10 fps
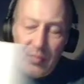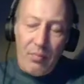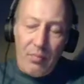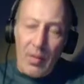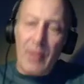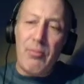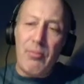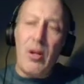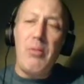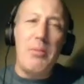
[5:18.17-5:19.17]
the
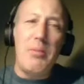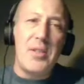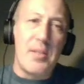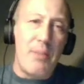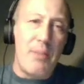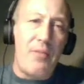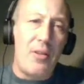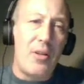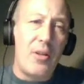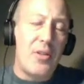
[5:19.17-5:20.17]
problem is, is Buffalo going to
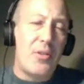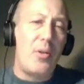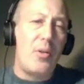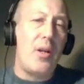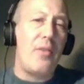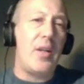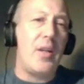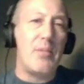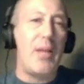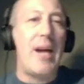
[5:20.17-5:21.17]
score enough against
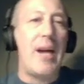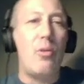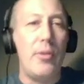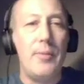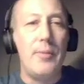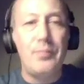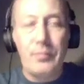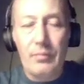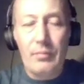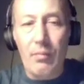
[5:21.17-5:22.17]
Blackwood?
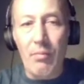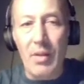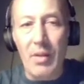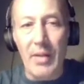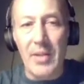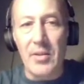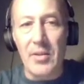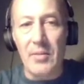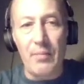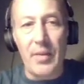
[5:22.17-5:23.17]
That's
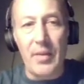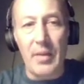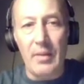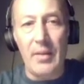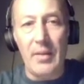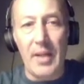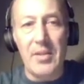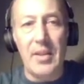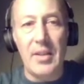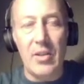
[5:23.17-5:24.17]
that's the
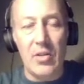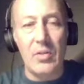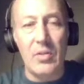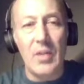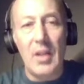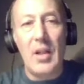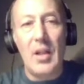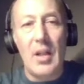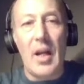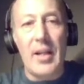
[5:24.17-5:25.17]
issue. I
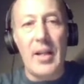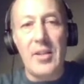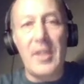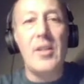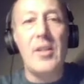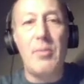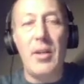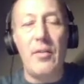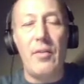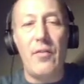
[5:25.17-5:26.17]
could see this being a
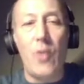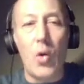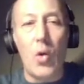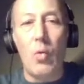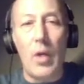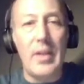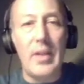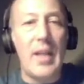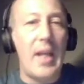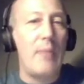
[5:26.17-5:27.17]
four-one
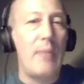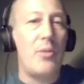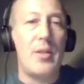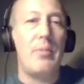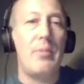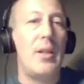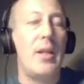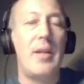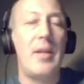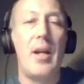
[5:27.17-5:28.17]
game or something like that.
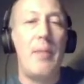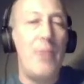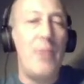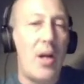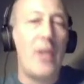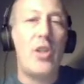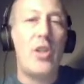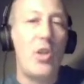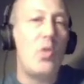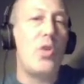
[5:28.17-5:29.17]
I'm not
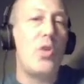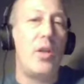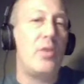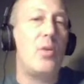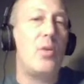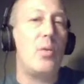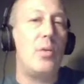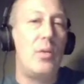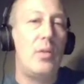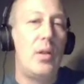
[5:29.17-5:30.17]
huge on the total,
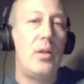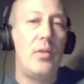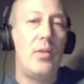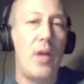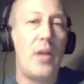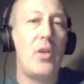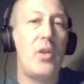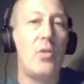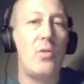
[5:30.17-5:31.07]
not huge,